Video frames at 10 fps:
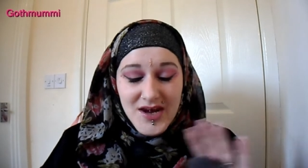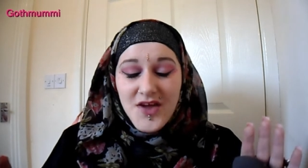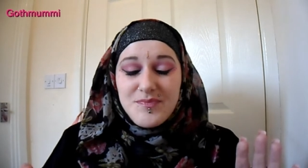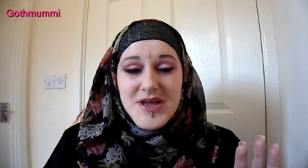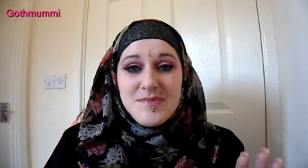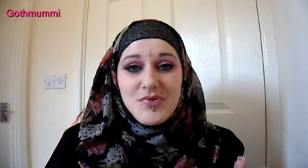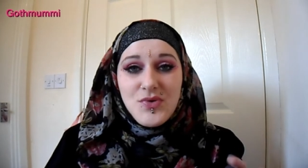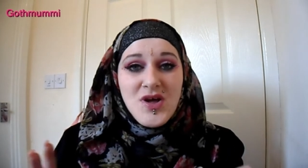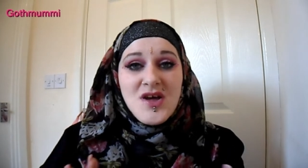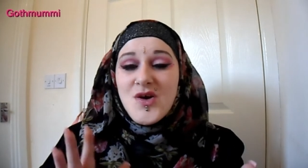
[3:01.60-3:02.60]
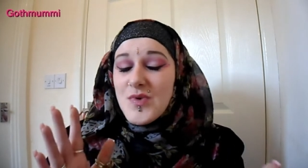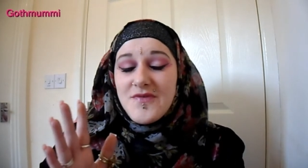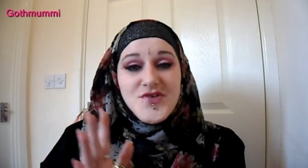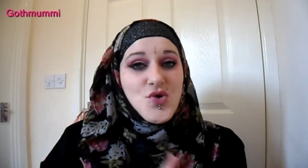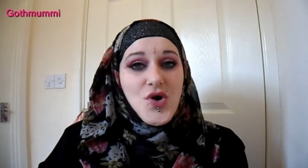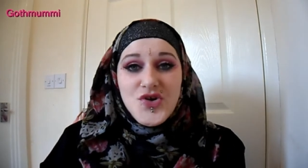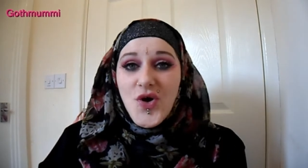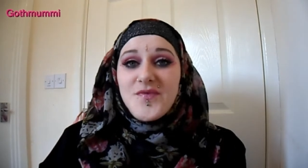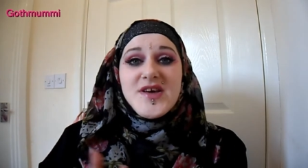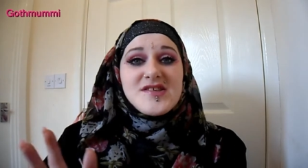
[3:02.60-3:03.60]
enough people. Whether you're a
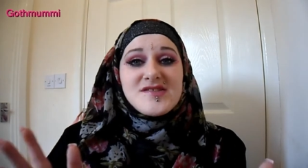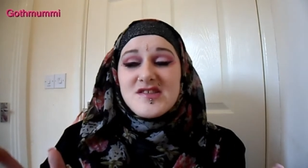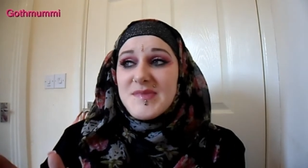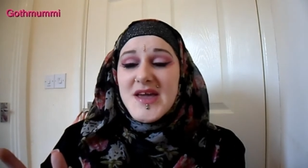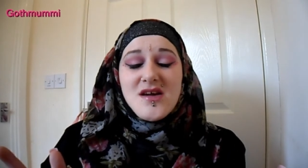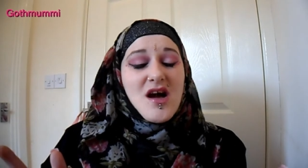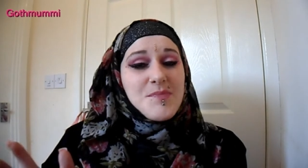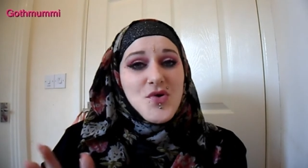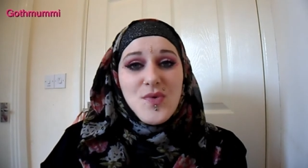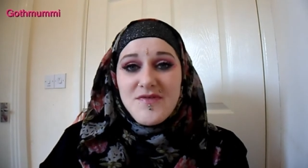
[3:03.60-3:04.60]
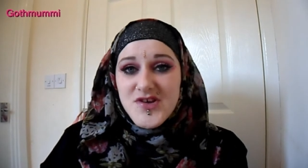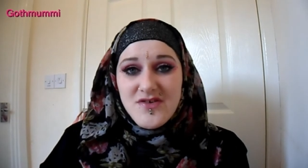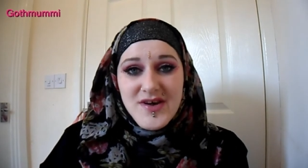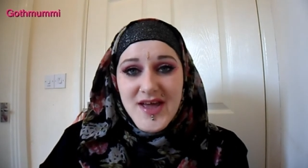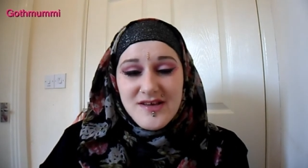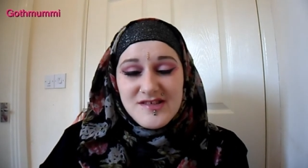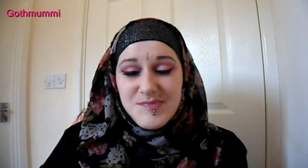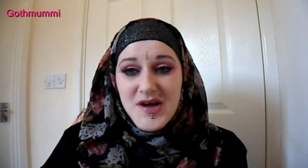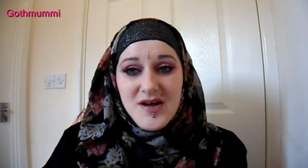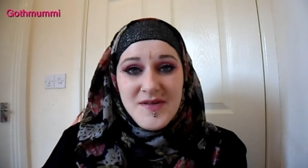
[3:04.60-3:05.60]
novice to makeup or whether you're an
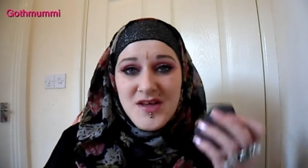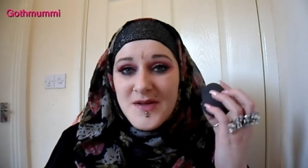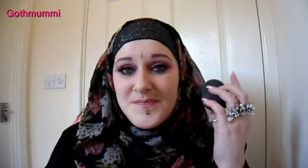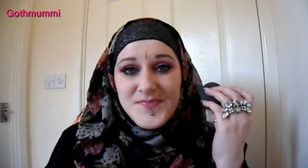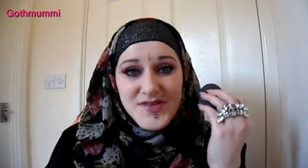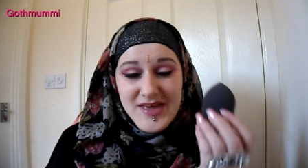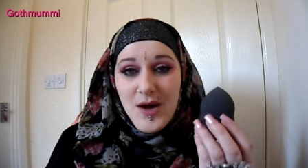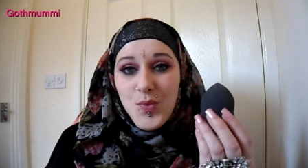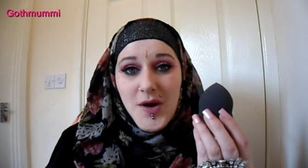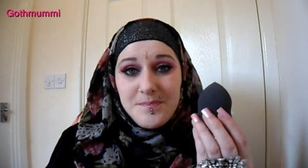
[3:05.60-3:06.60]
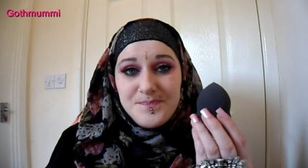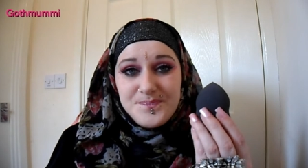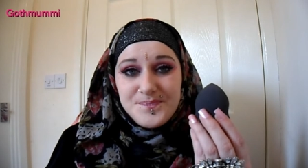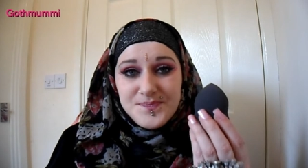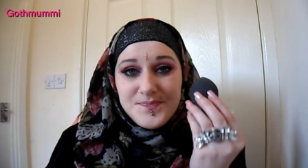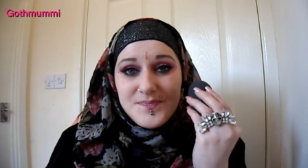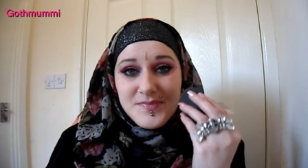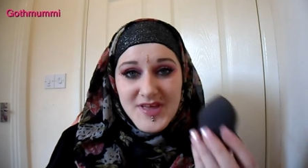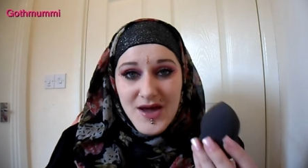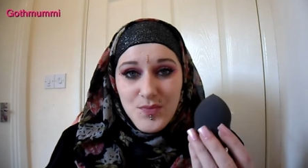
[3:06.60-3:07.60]
expert, get one.
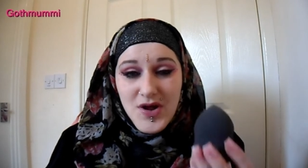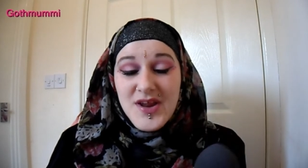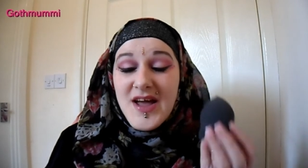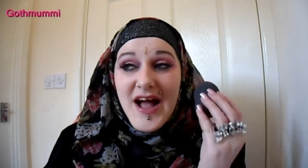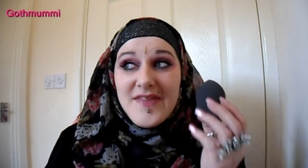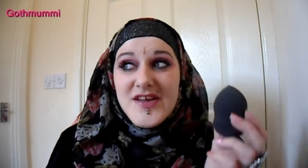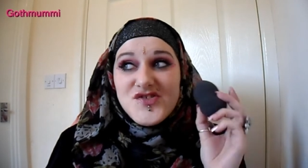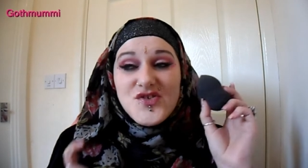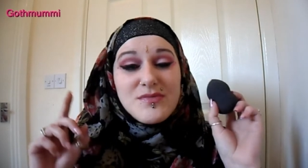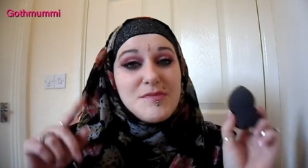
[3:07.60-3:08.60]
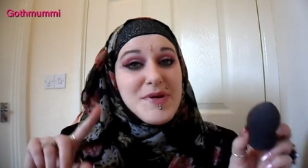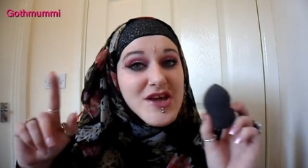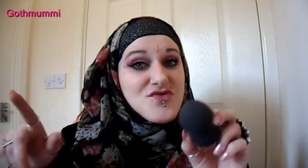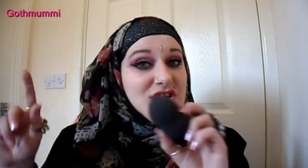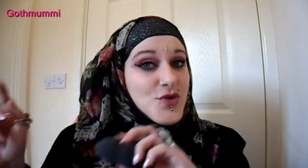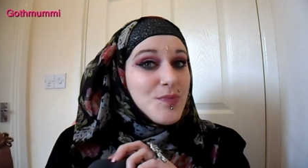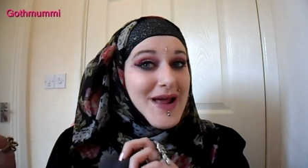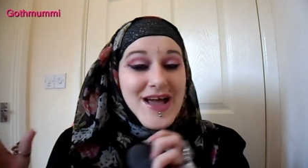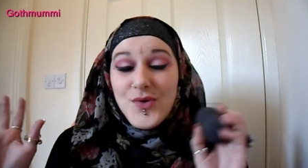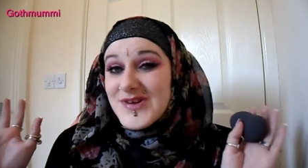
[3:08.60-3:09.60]
Get one. And they do them in pink, red or
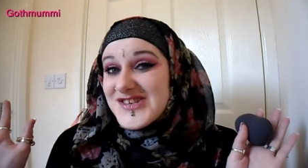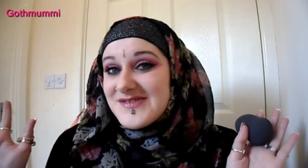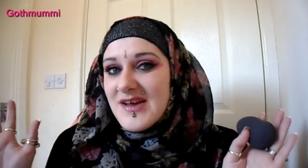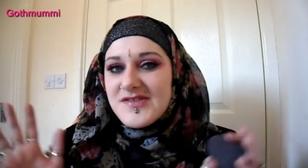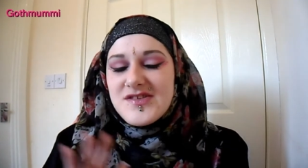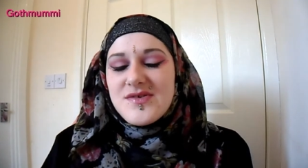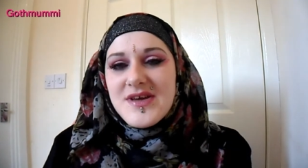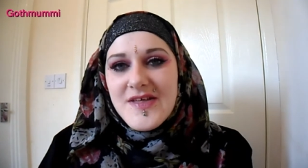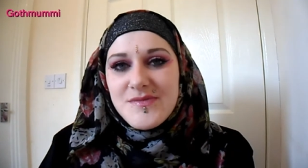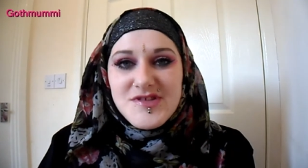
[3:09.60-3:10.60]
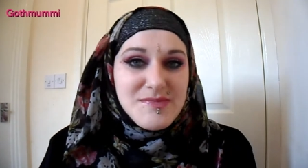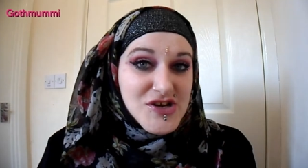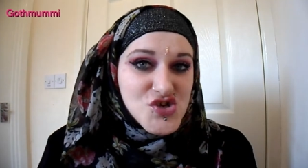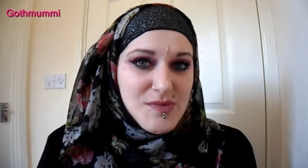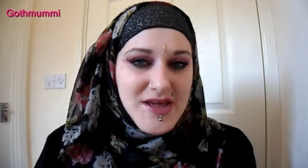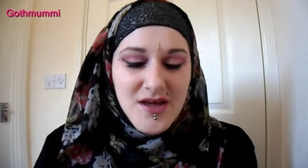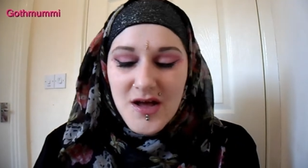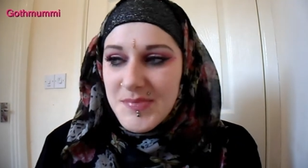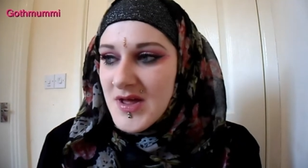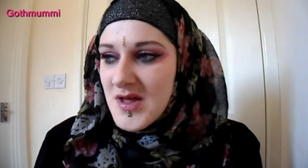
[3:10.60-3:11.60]
black, which is nice. So you can get them to match your
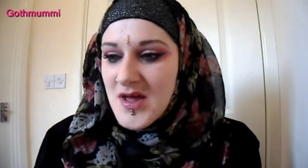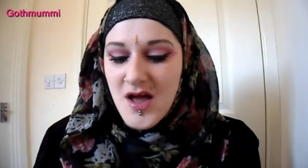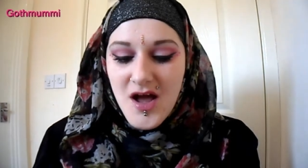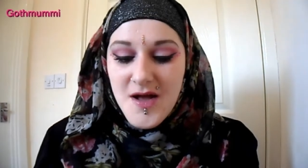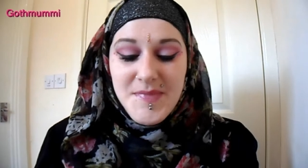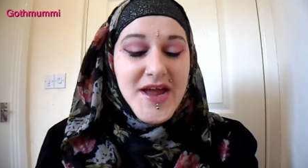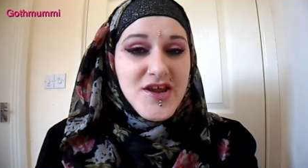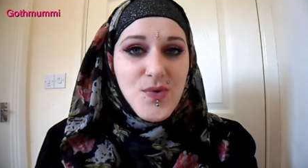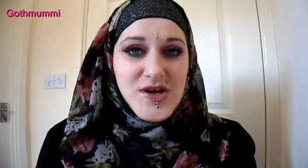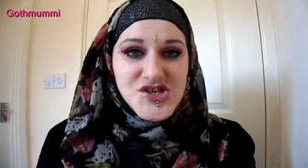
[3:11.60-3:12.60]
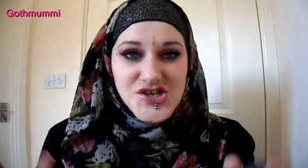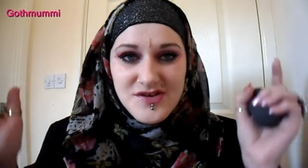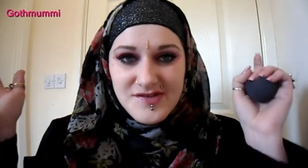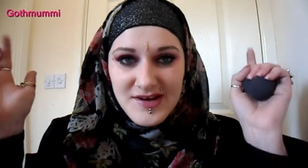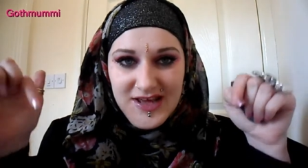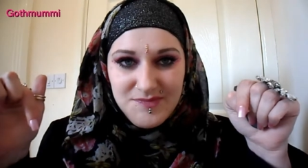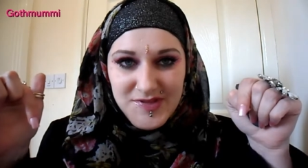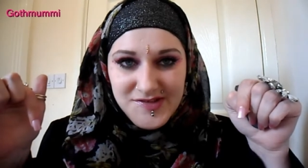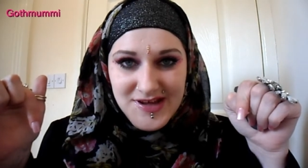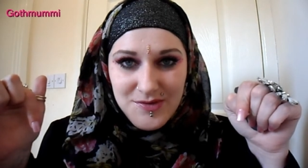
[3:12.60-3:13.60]
makeup. Any questions, leave
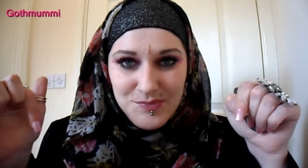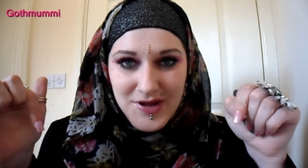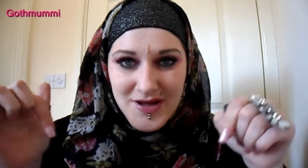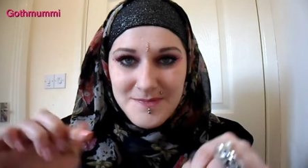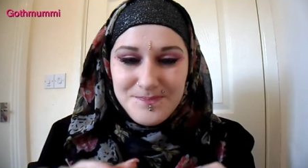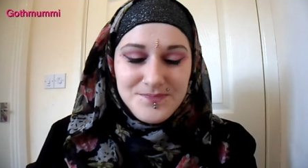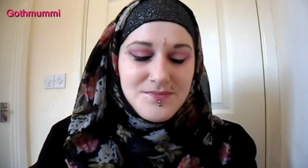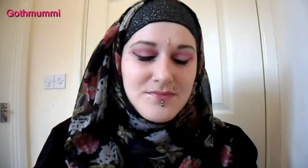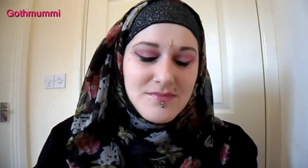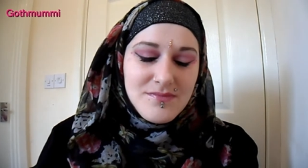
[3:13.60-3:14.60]
them in the down bar.